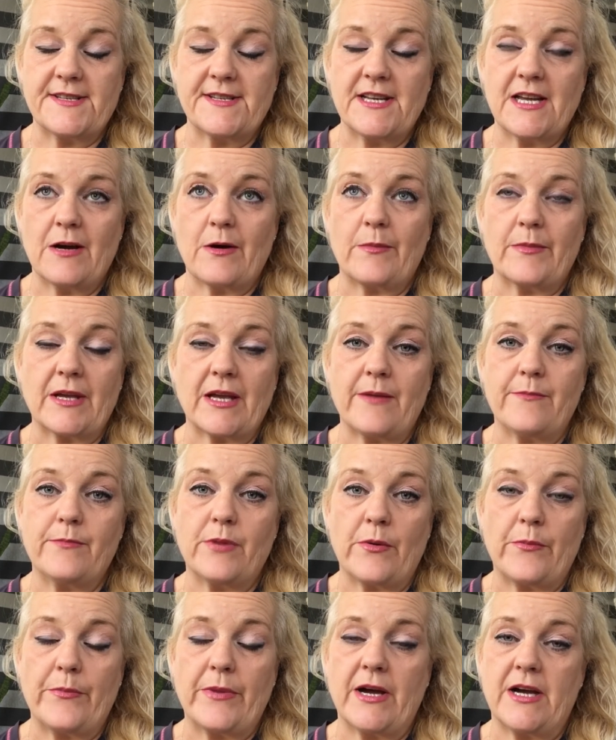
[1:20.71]
And now I'm getting
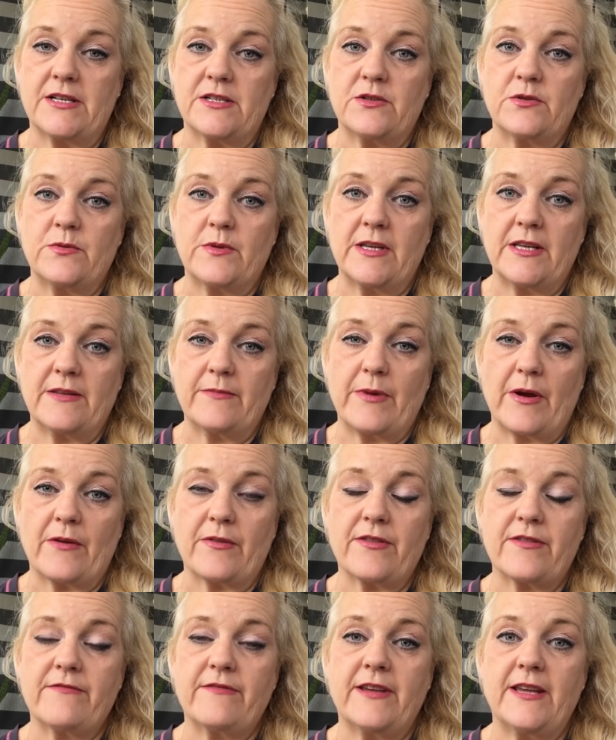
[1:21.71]
bombarded with
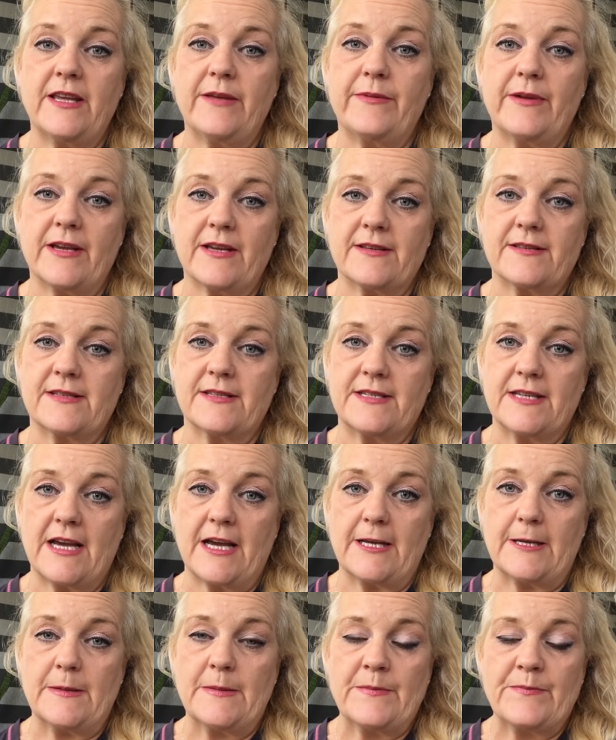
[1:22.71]
about 3 emails a
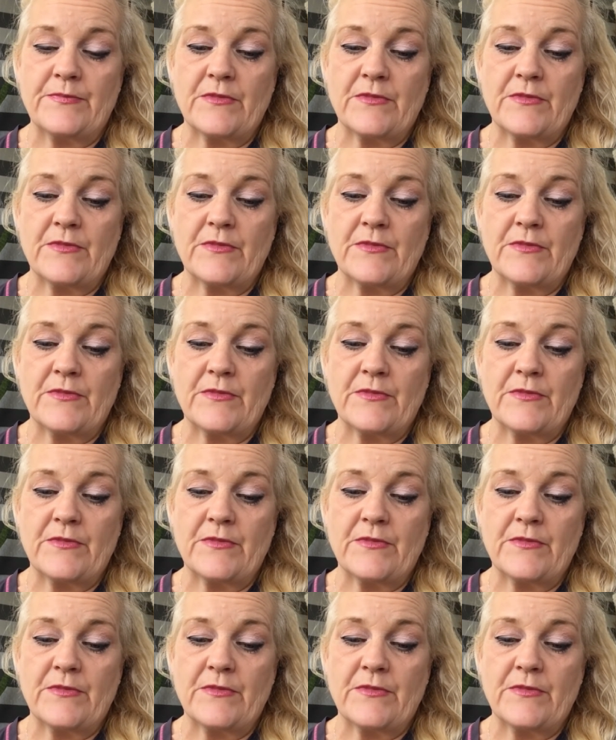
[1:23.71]
day.